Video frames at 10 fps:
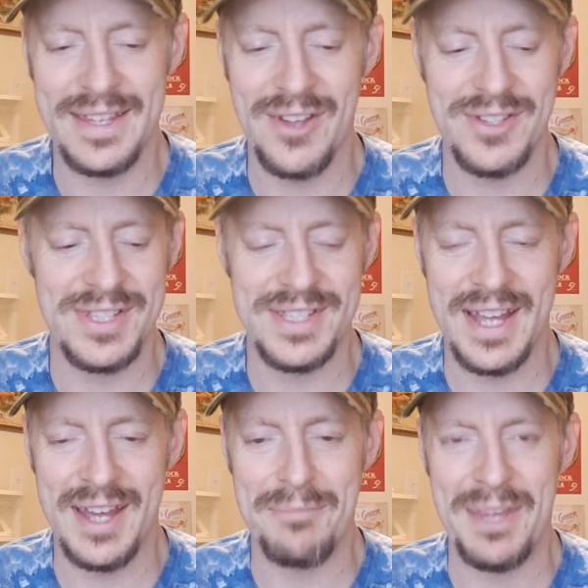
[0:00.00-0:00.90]
just
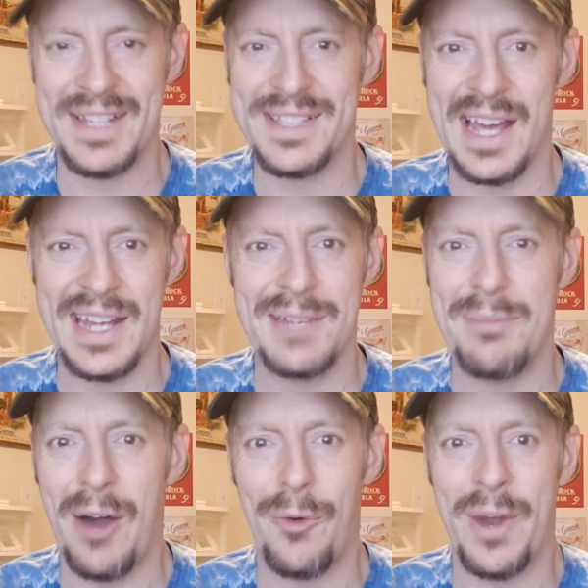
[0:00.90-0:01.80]
be excited
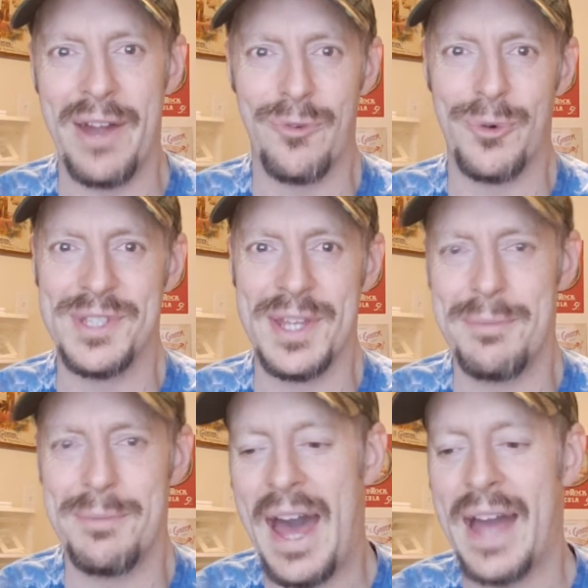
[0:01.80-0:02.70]
about whatever was in the
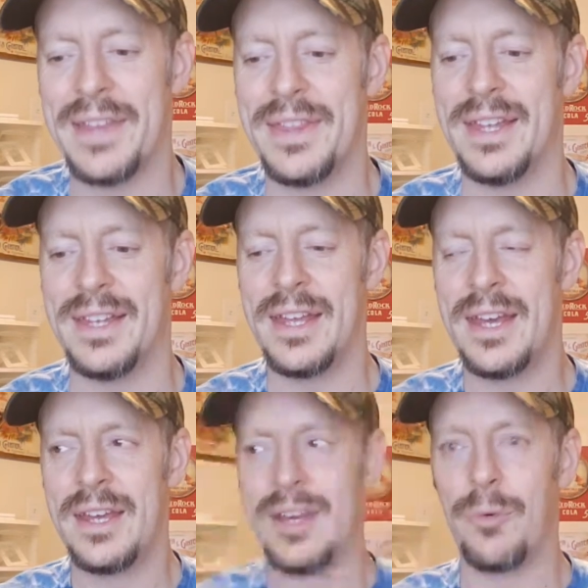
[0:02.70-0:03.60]
pack. And then
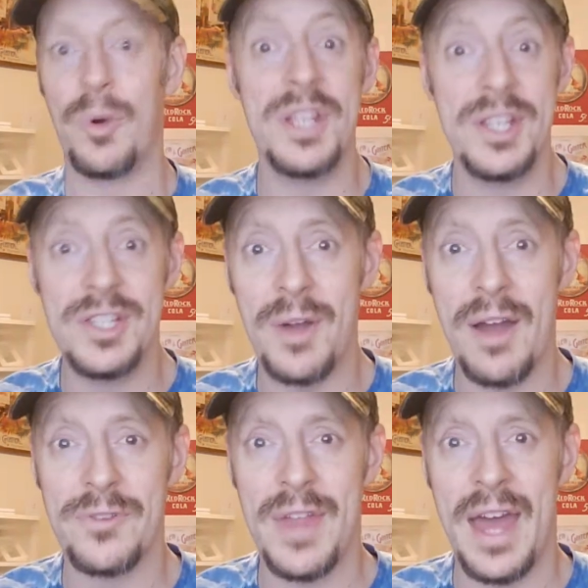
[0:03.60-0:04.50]
what do you do
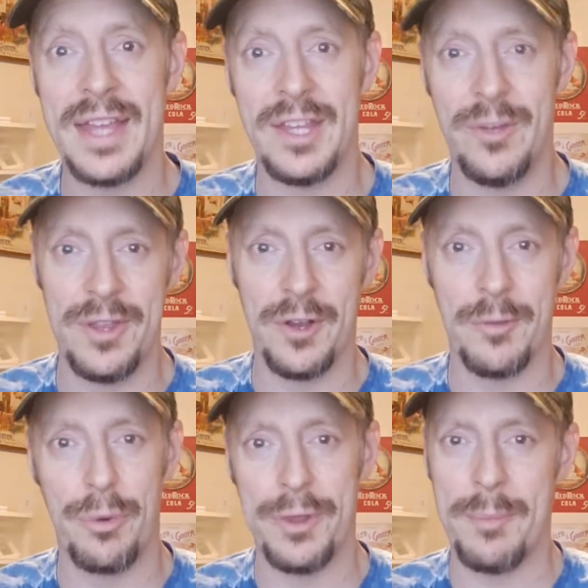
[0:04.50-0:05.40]
after that? You either
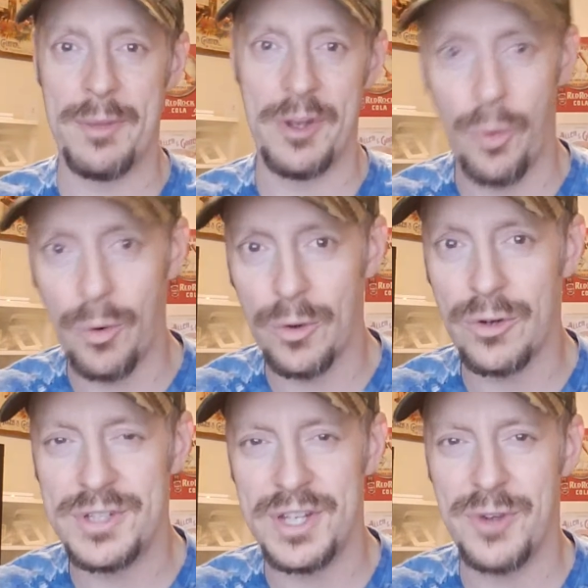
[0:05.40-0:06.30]
put them in order
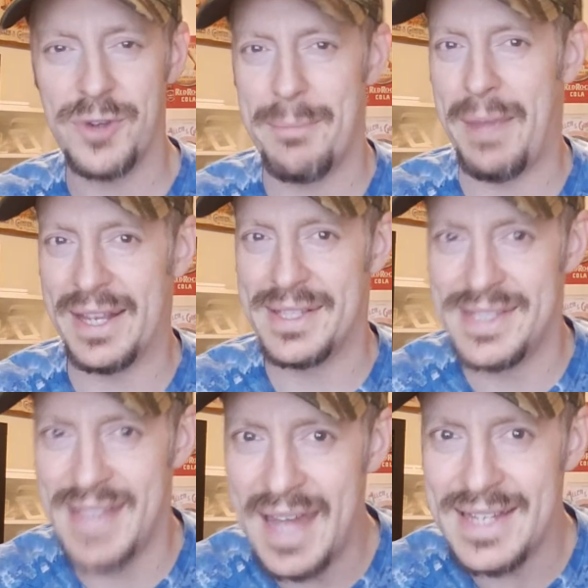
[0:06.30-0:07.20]
to try to make a
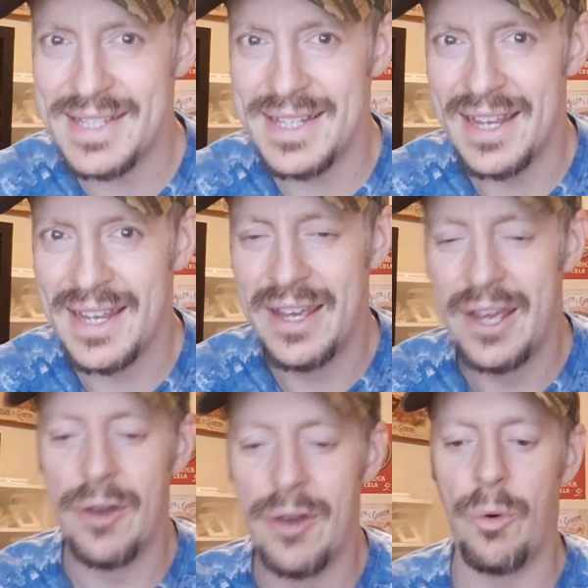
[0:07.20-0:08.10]
set,
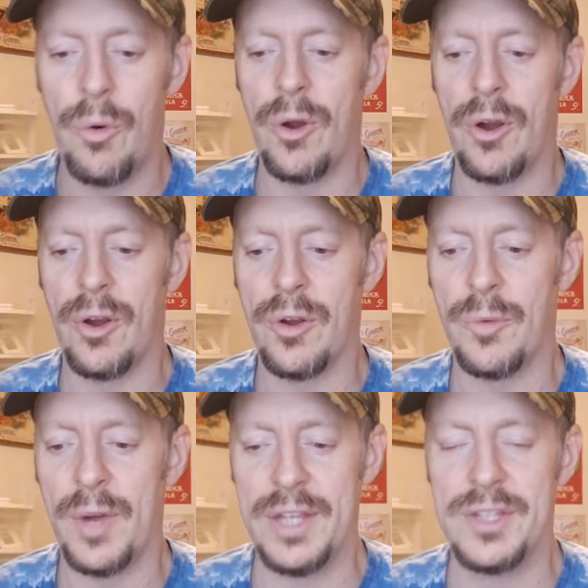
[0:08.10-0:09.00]
or
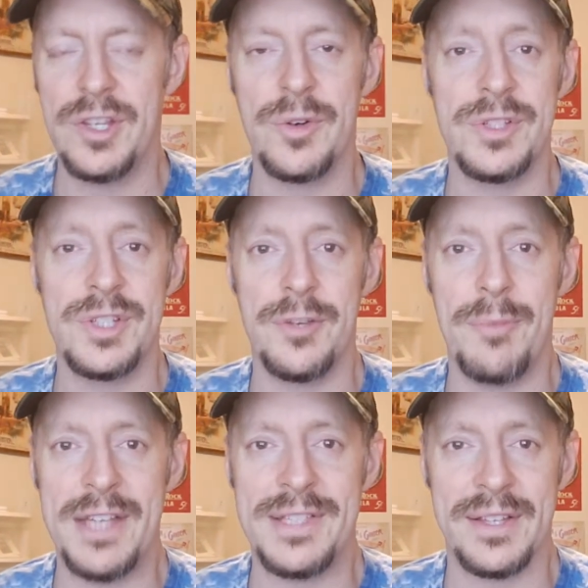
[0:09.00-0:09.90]
what you do is you
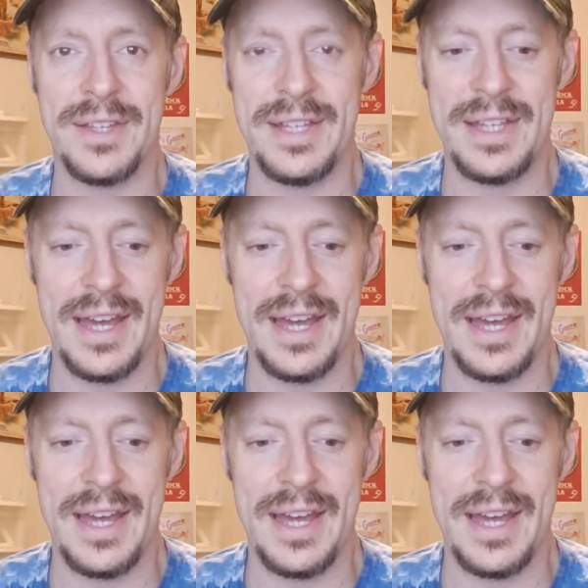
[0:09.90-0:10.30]
basically